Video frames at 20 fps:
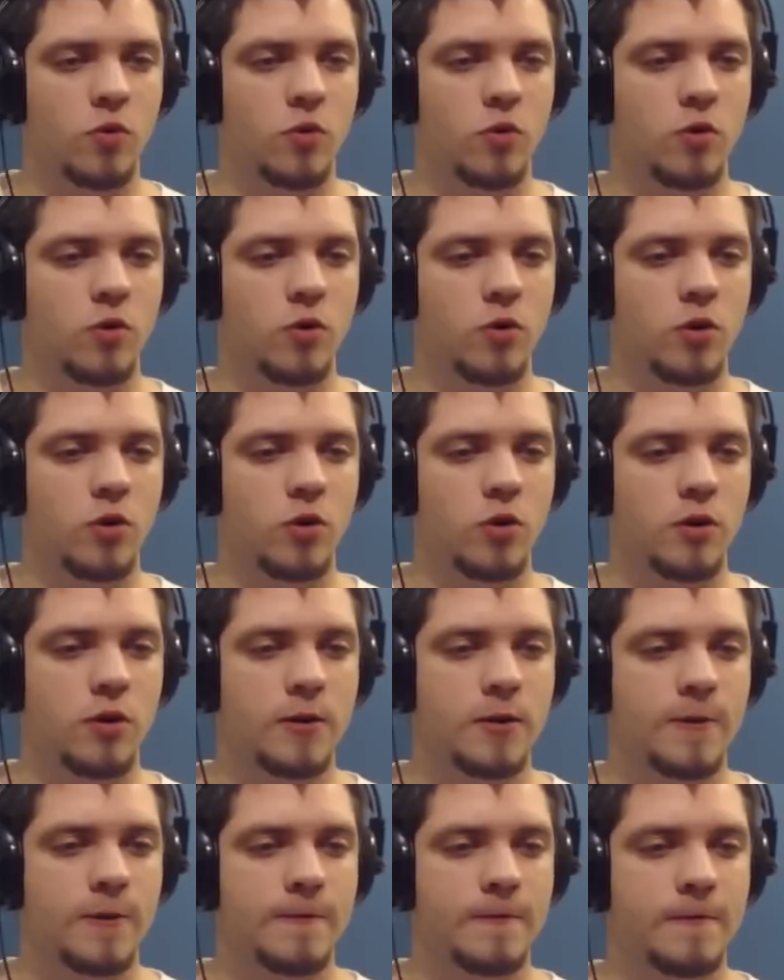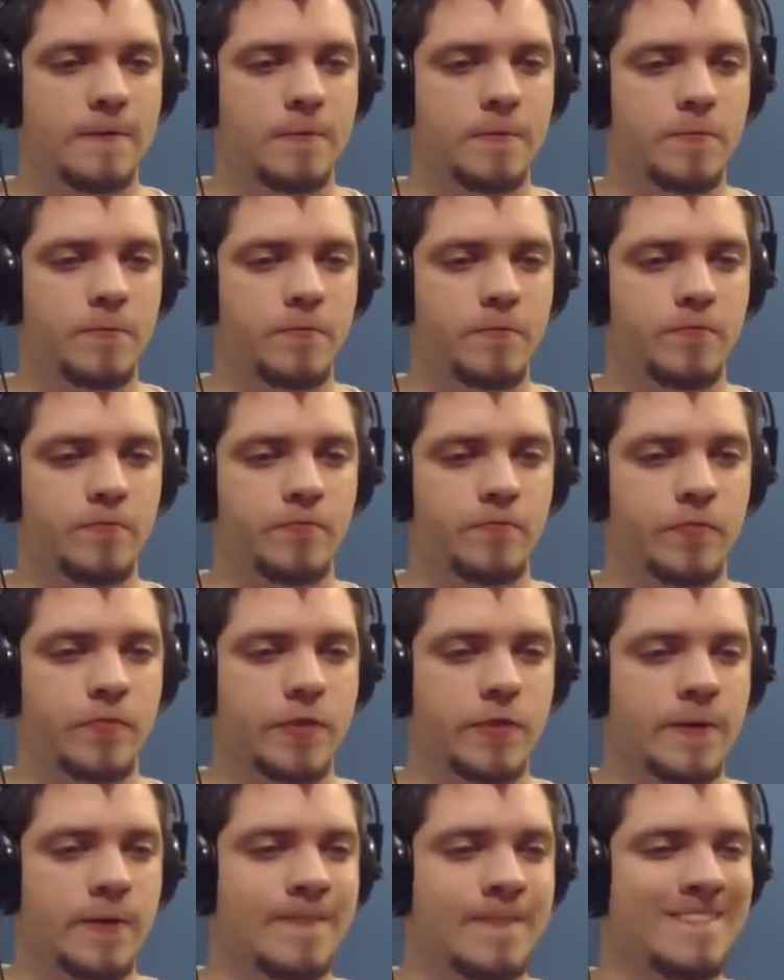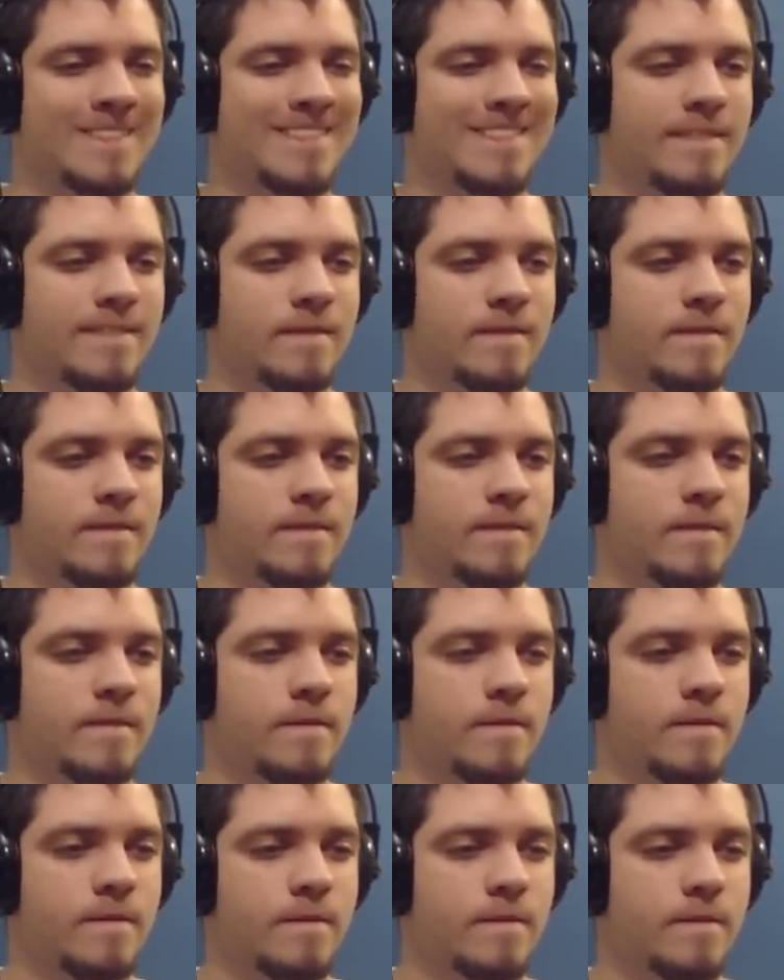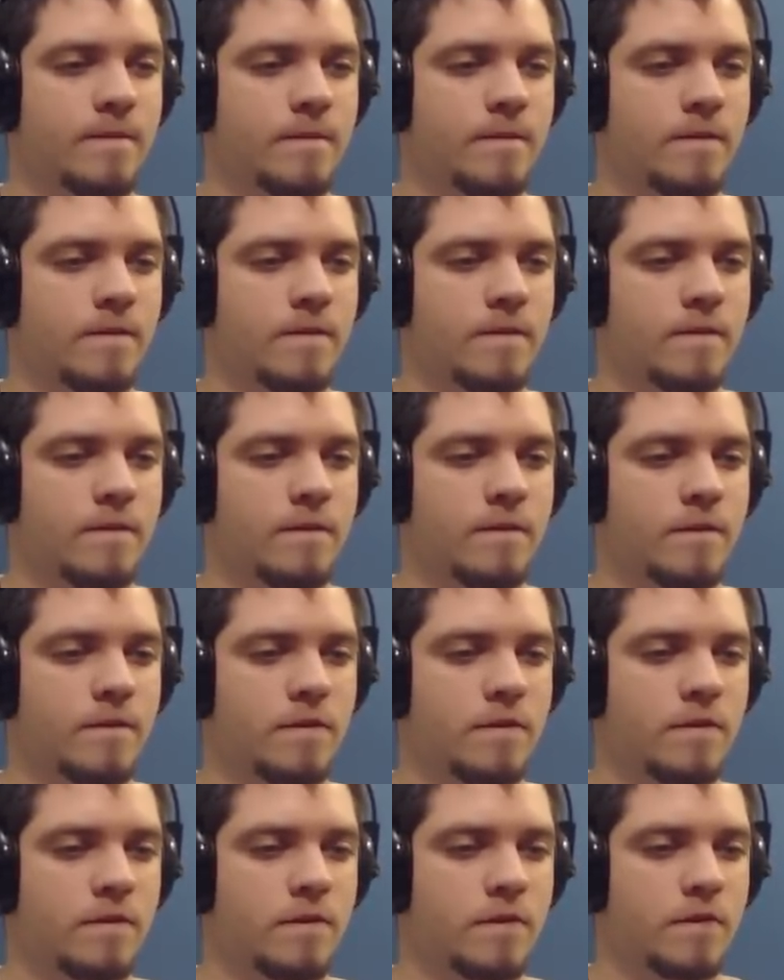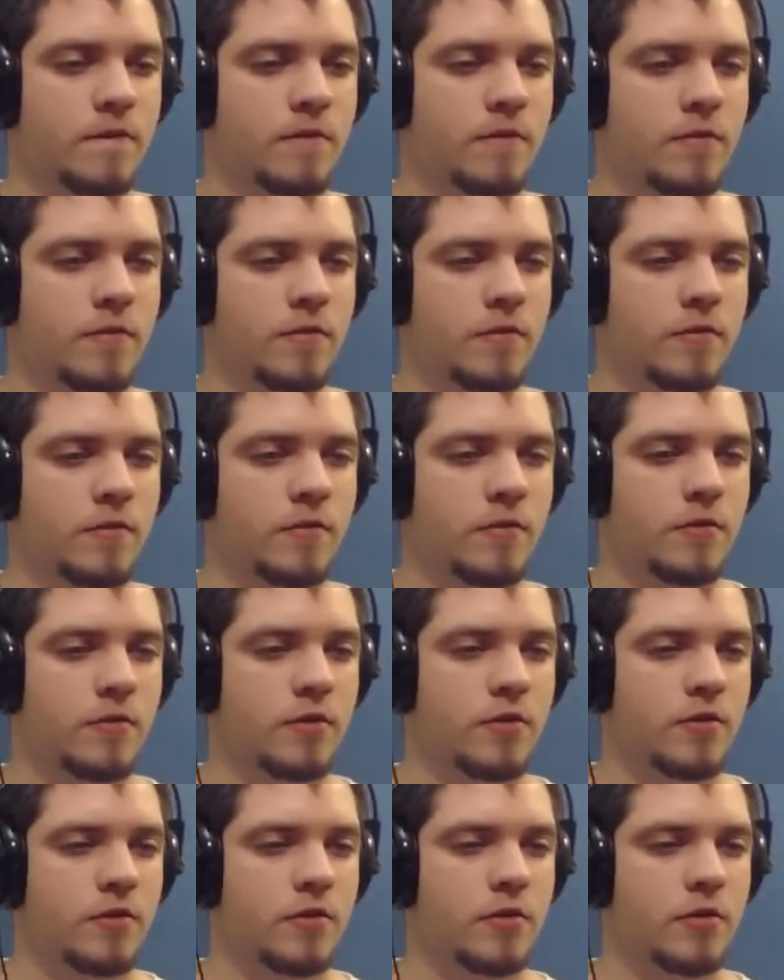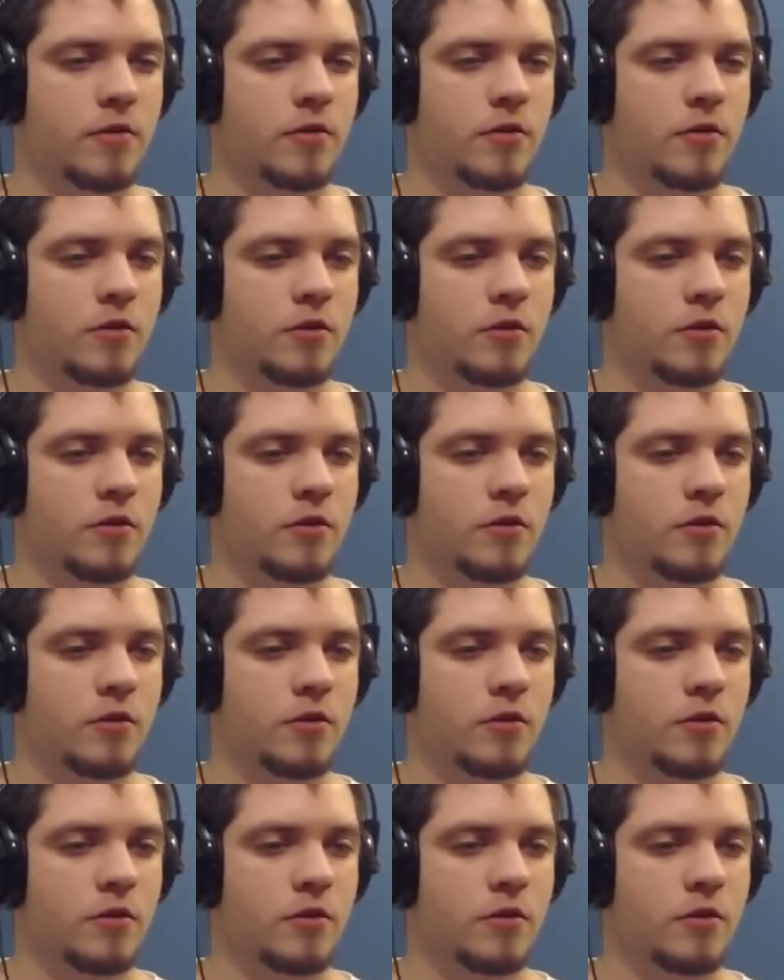[no speech]